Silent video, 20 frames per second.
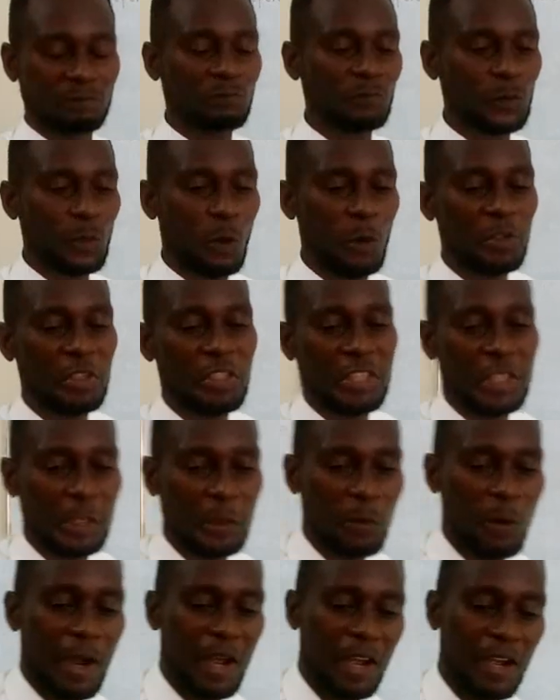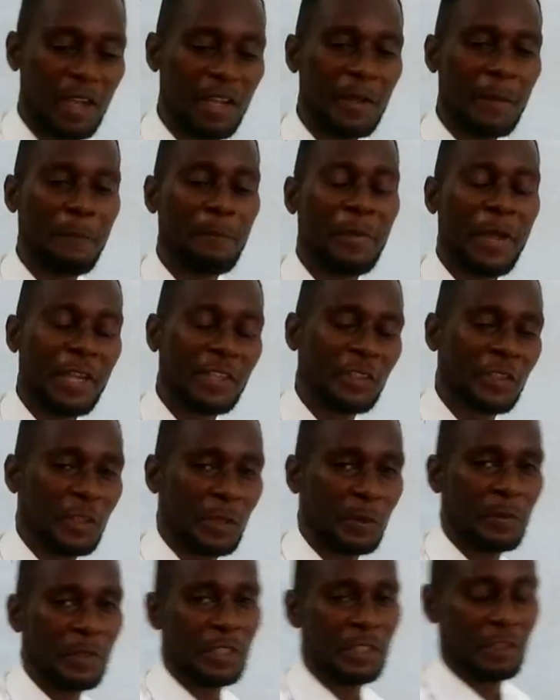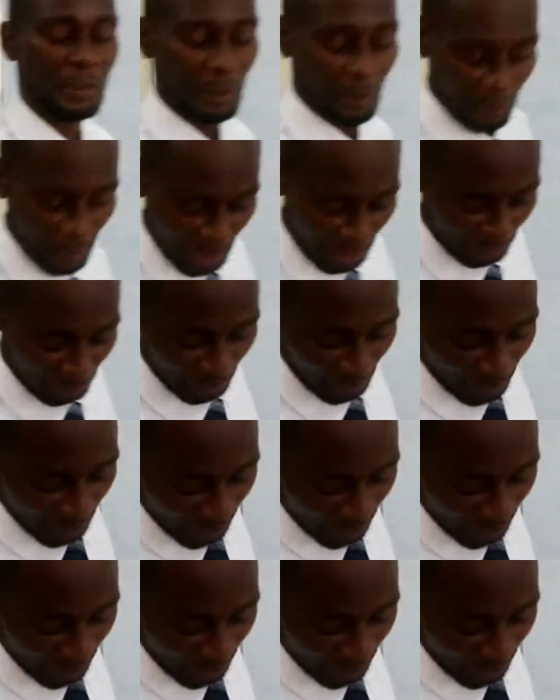Otiwa, Benjamin, you name.